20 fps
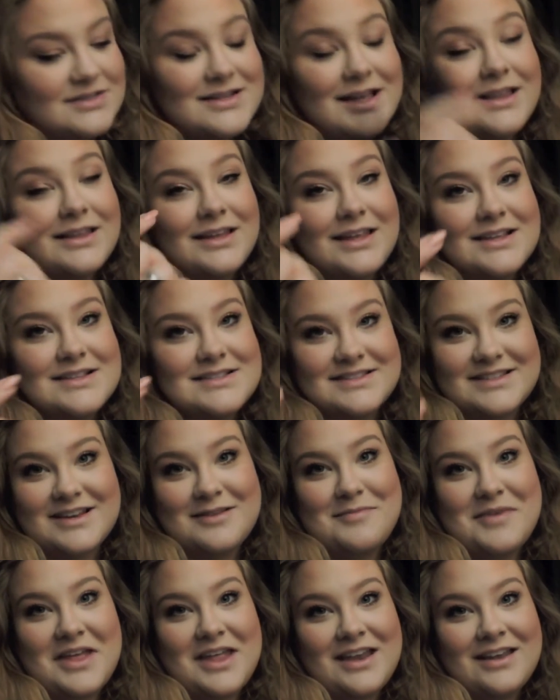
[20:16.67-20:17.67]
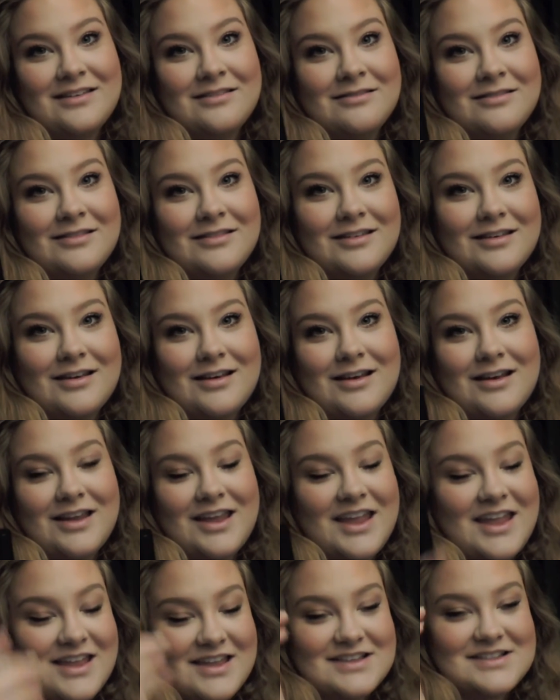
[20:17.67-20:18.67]
Delicate Cinnamon
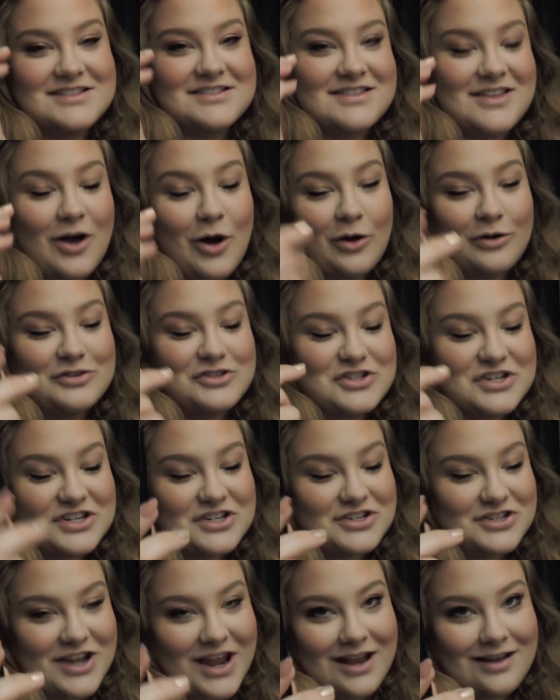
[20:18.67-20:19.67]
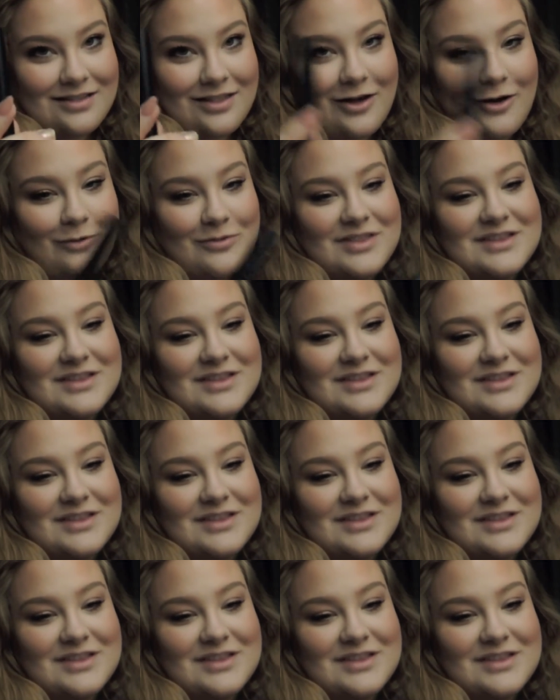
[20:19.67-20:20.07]
is the OG shade though.